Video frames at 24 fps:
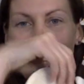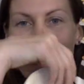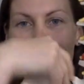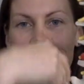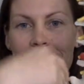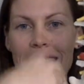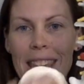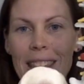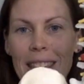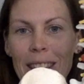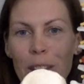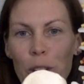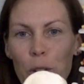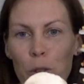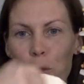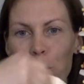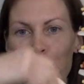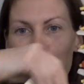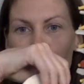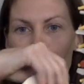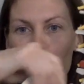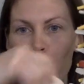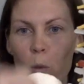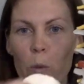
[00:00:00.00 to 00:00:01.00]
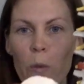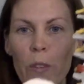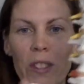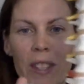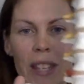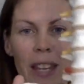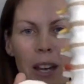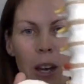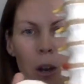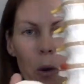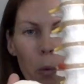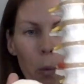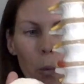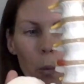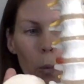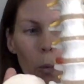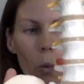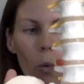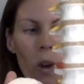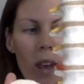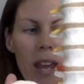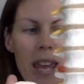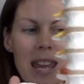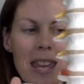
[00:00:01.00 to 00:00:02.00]
These two bones
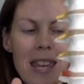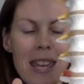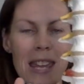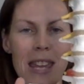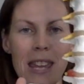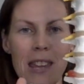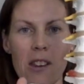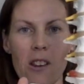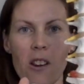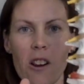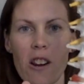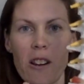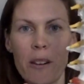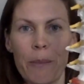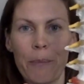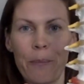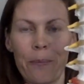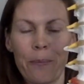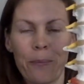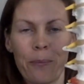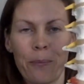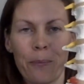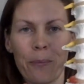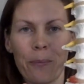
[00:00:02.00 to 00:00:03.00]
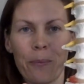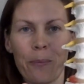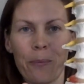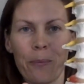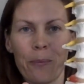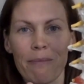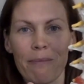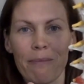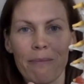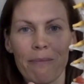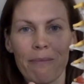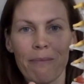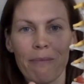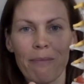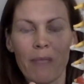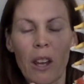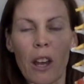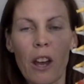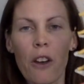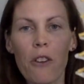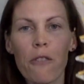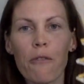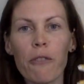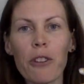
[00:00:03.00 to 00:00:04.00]
right here.
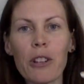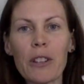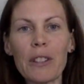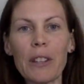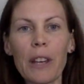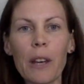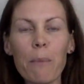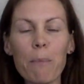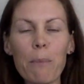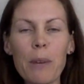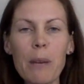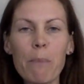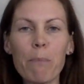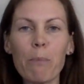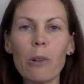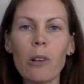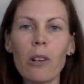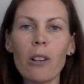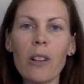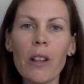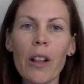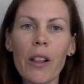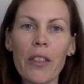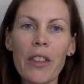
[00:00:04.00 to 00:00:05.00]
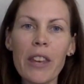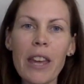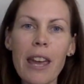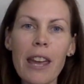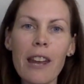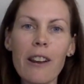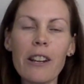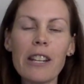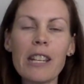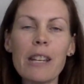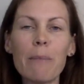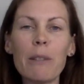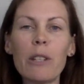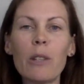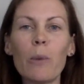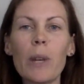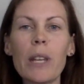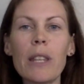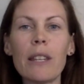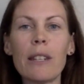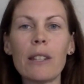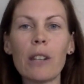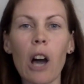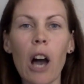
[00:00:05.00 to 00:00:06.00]
For some people, the area
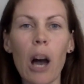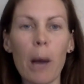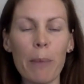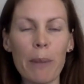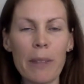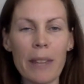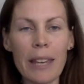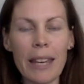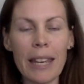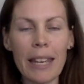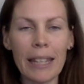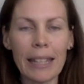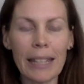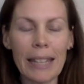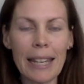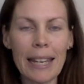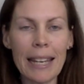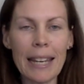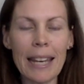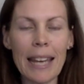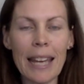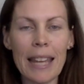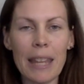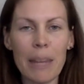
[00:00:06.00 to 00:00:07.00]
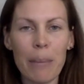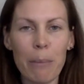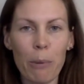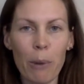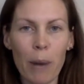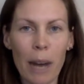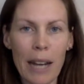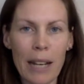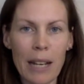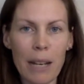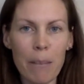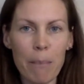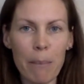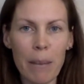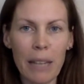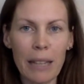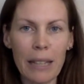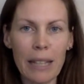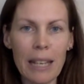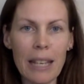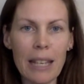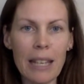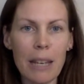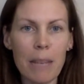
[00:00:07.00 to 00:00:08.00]
between the top of the ilia and the pregnant
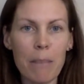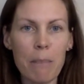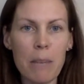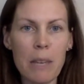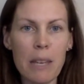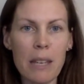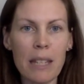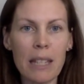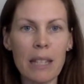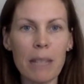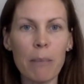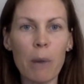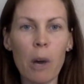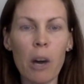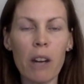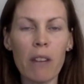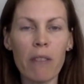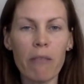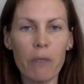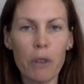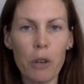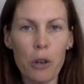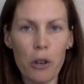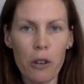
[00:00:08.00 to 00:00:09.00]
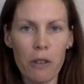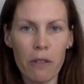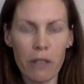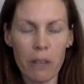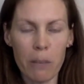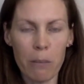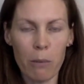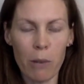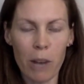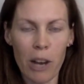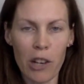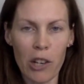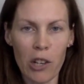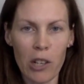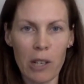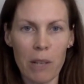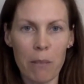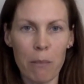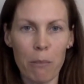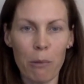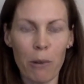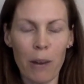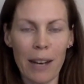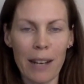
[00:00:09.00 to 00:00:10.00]
belly can be a spot of nerve compression
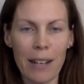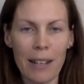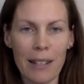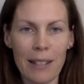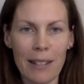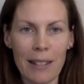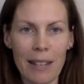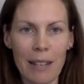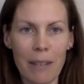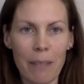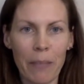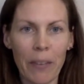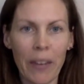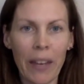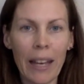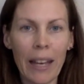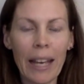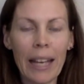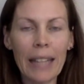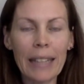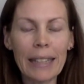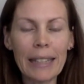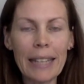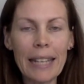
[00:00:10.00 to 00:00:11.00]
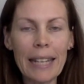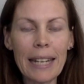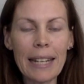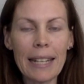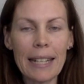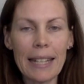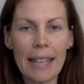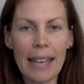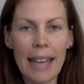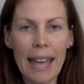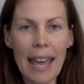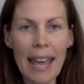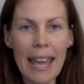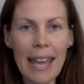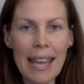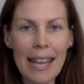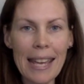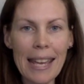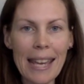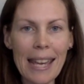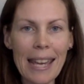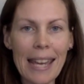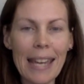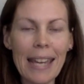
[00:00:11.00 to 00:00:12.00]
in pregnancy, leading to
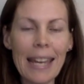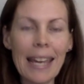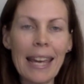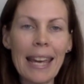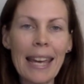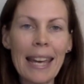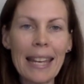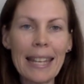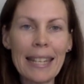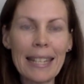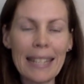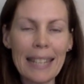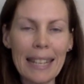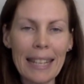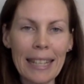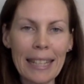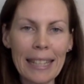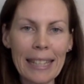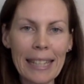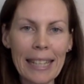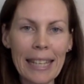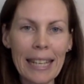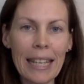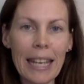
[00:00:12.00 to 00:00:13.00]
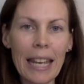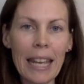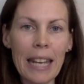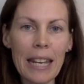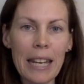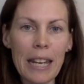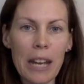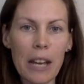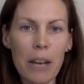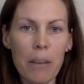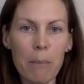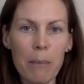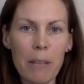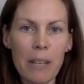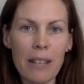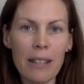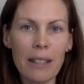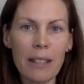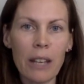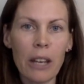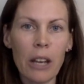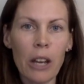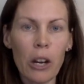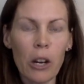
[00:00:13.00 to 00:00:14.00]
aching, tingling,
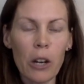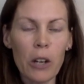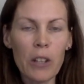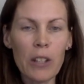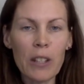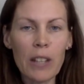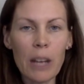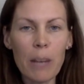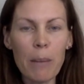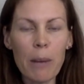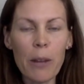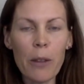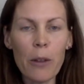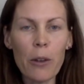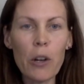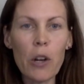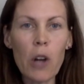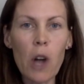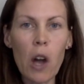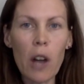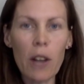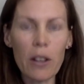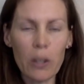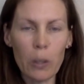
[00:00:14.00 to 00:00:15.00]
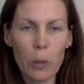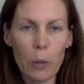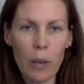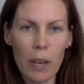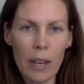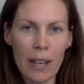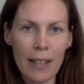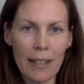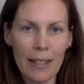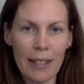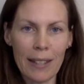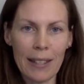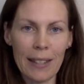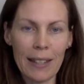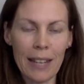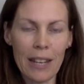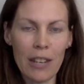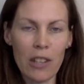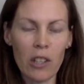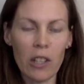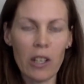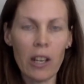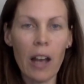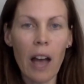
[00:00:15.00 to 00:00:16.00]
numbness, or some other not so nice
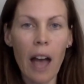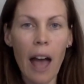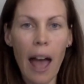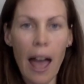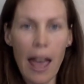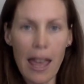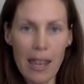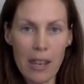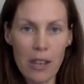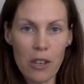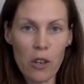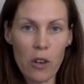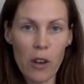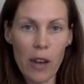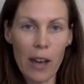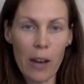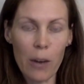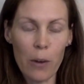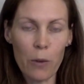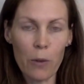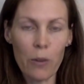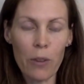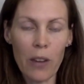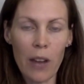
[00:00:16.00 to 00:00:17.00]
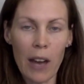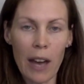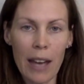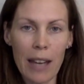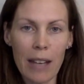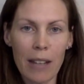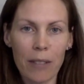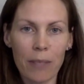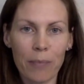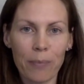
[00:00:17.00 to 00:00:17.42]
sensation in your outer thigh.